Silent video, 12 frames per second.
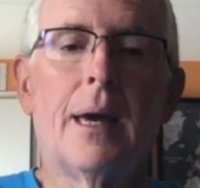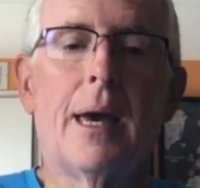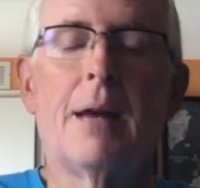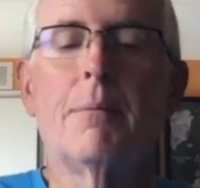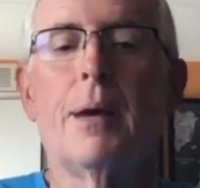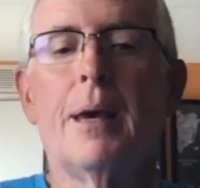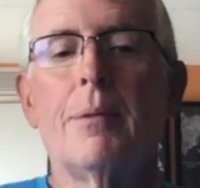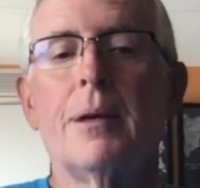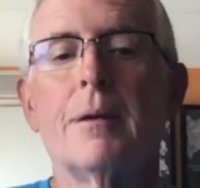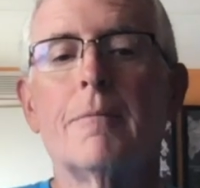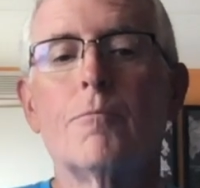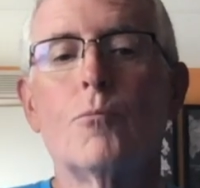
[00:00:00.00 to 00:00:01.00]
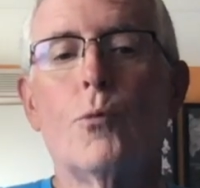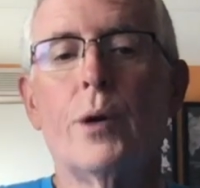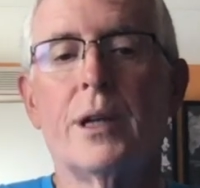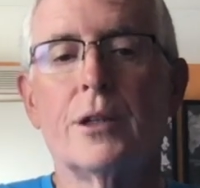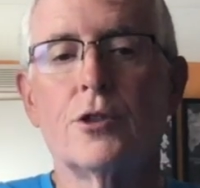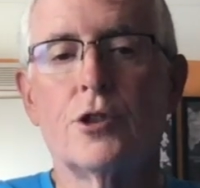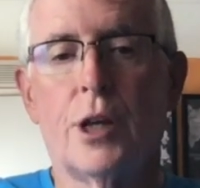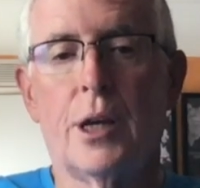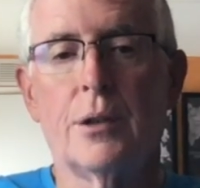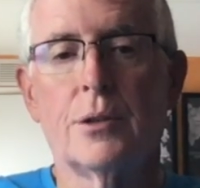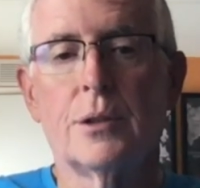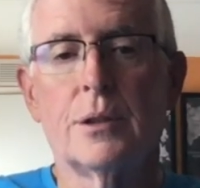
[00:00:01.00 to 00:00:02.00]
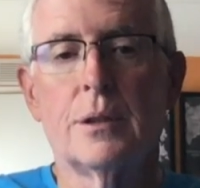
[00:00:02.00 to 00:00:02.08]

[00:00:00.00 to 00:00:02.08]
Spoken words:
And maybe we can change.